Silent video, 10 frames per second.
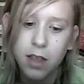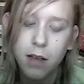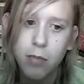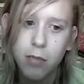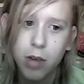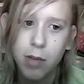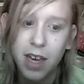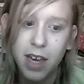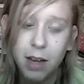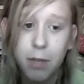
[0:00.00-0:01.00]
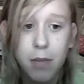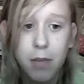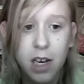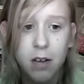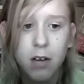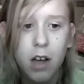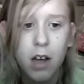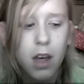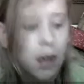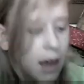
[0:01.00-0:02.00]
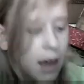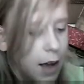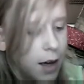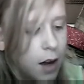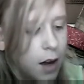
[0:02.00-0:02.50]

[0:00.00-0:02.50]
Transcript: I'm going to make it up on my own and